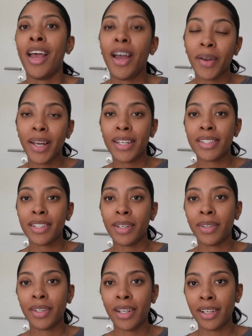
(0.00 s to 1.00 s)
Okay, so
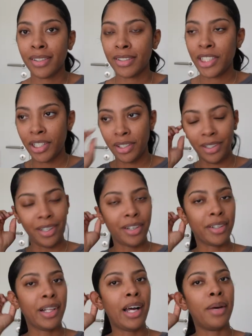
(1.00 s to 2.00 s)
that
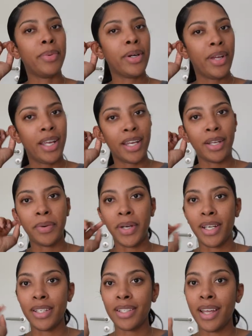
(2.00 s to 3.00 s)
cheerleader clap. Okay,
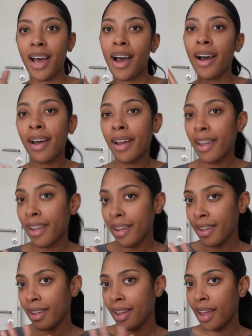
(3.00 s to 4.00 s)
anyways, I
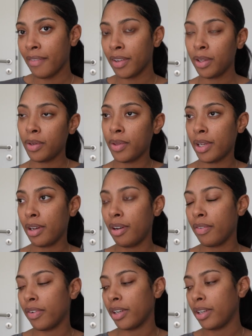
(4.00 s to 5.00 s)
have a clothing haul
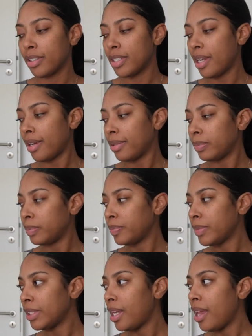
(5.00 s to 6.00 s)
for y'all today.
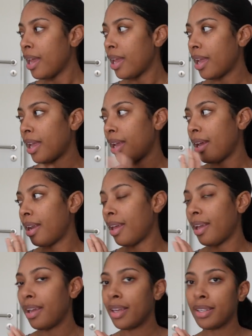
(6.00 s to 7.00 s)
And
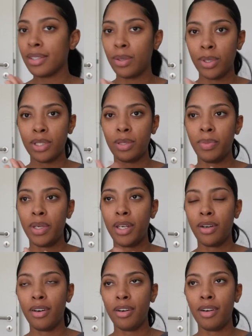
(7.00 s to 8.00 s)
it is going to be
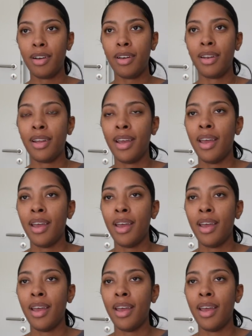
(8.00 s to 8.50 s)
on,